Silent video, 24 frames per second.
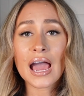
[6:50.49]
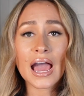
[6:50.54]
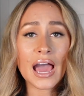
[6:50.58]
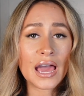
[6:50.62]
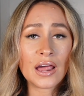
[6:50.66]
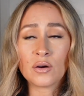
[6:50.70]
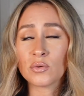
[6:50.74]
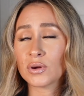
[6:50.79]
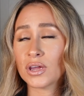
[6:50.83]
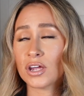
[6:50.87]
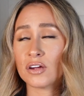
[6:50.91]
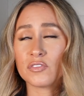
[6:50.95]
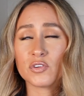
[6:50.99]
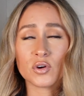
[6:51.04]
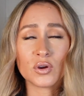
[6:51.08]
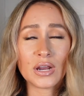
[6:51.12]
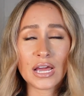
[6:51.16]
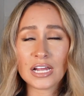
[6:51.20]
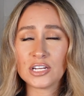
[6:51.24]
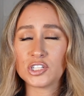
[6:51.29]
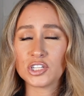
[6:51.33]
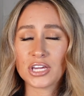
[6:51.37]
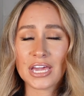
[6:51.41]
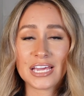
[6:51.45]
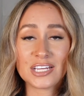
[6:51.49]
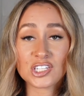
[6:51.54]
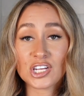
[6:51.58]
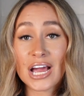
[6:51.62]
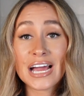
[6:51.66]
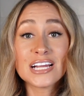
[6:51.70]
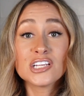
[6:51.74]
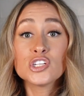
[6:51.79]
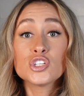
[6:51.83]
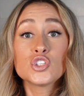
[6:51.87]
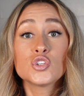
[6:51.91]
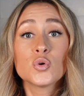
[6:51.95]
I don't care if you're in education.
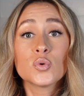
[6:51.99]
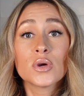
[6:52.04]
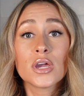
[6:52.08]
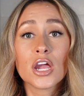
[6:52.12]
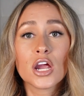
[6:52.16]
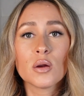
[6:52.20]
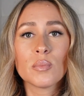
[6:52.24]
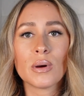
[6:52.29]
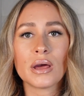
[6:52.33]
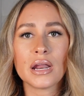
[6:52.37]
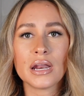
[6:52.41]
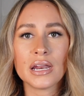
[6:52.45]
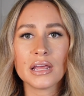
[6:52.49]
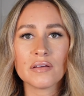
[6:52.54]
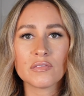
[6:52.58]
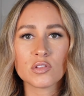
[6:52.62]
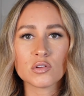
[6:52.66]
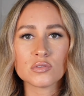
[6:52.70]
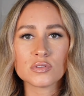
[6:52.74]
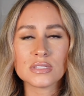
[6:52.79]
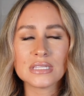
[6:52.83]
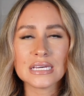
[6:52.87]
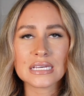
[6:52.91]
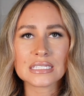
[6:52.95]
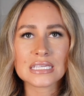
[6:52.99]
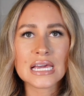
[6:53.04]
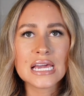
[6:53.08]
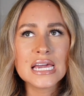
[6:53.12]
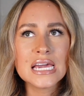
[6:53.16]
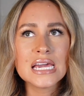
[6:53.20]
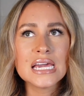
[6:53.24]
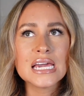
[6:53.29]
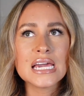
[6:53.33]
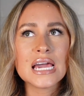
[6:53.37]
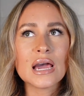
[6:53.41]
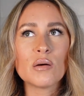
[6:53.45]
I just don't care about any of those things.
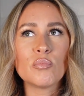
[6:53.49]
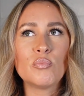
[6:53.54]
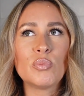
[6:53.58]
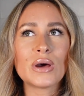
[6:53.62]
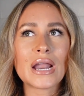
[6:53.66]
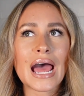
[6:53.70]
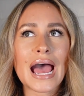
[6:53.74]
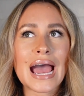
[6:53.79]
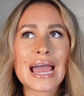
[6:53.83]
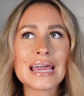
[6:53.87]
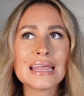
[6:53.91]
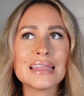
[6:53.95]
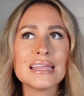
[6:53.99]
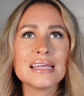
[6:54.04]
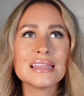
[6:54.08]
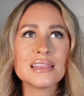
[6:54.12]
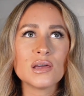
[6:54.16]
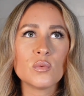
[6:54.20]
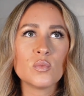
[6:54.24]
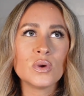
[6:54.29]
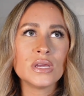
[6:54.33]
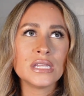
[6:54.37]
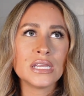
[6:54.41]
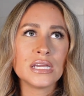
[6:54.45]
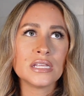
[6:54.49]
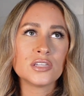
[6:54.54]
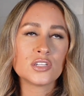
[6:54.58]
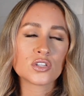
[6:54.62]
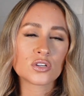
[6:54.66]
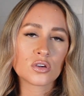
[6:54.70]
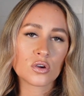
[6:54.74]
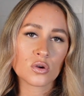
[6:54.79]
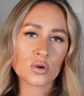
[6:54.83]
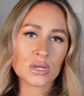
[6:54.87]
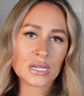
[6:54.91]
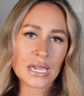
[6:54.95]
But I think that we need
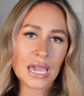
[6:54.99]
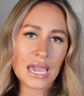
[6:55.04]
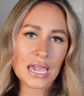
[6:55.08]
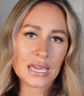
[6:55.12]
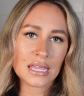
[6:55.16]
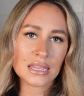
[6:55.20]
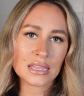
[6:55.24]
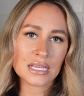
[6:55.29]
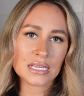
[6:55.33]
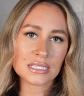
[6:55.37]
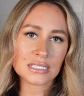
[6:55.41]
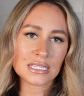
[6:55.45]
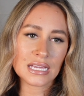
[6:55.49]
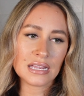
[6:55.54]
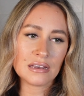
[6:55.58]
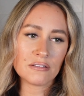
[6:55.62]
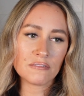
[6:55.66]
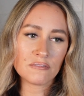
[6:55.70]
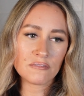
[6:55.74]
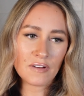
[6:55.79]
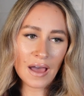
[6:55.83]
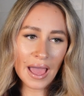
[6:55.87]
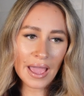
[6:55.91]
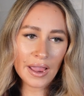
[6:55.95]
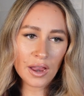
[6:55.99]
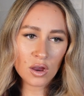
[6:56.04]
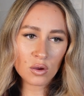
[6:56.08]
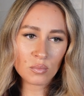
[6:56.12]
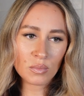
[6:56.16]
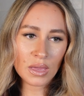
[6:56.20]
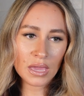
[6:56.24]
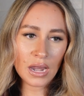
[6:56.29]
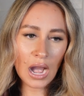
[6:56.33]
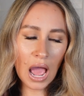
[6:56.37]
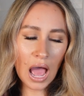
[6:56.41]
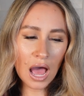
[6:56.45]
to create this
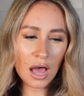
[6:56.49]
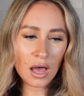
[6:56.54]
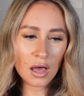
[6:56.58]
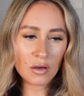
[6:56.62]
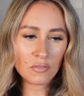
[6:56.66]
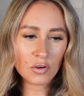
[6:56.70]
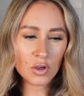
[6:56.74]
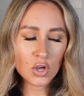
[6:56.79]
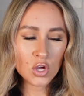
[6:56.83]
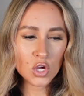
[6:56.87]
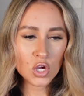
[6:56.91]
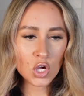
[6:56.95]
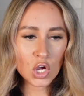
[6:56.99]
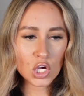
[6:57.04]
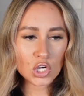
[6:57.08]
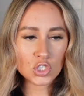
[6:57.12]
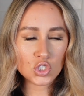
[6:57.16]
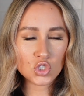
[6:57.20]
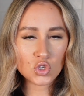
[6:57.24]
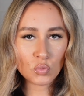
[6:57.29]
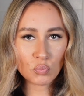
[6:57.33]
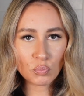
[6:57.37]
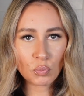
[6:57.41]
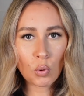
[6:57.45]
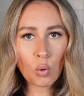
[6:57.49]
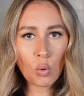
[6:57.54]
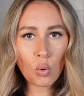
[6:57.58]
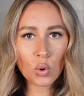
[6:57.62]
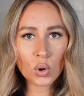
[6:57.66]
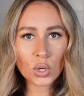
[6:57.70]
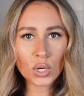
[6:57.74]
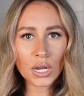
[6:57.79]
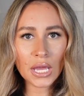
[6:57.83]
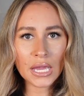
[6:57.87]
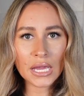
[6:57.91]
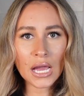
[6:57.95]
environment of
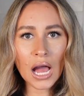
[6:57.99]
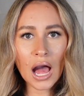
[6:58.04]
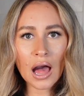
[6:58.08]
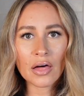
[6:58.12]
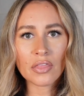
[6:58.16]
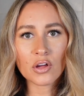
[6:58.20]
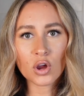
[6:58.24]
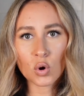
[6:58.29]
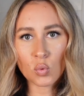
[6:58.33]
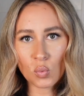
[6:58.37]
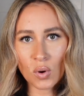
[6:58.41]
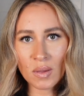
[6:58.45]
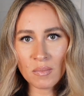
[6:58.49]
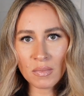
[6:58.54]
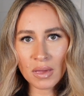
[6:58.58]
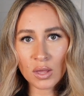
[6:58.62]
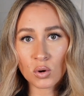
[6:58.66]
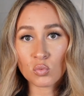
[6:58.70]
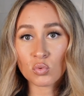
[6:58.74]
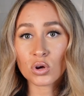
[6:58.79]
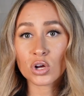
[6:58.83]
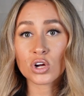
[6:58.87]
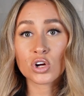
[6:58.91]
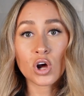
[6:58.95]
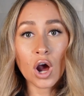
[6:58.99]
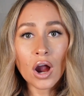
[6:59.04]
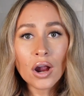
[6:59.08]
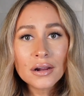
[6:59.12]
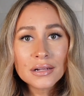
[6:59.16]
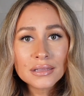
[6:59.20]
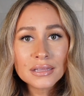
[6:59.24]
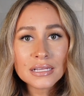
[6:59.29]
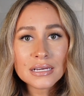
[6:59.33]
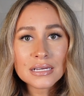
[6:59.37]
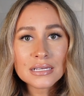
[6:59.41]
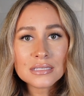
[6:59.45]
supporting other women
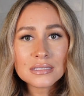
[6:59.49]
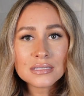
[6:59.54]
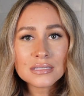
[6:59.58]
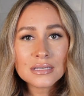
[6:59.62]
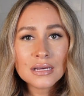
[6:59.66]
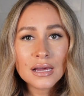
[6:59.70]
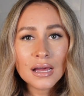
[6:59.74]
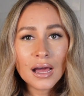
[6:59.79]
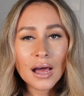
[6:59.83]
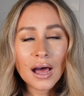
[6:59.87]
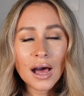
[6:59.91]
regardless